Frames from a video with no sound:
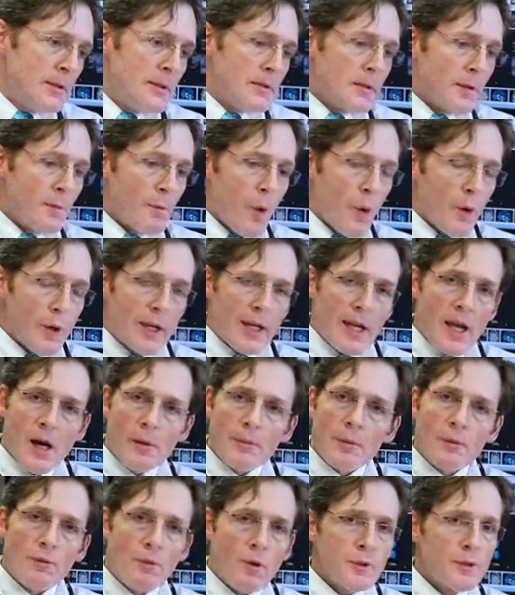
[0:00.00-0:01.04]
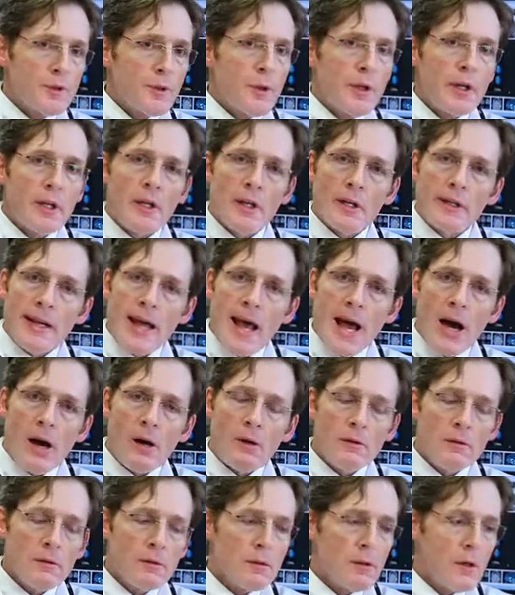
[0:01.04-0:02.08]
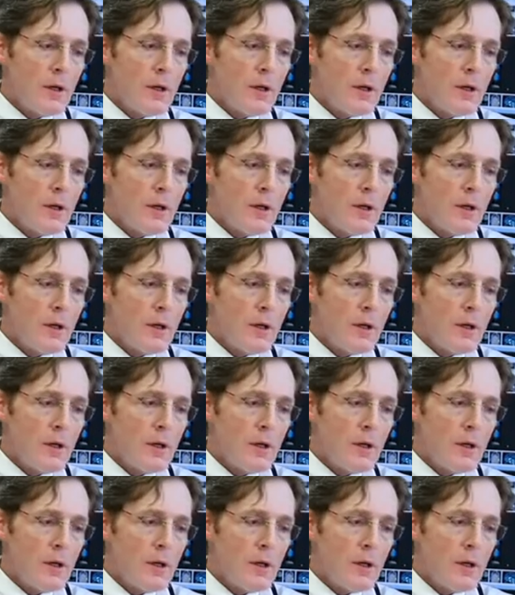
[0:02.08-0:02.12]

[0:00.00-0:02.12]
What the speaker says: The molding helmet won't do any good now.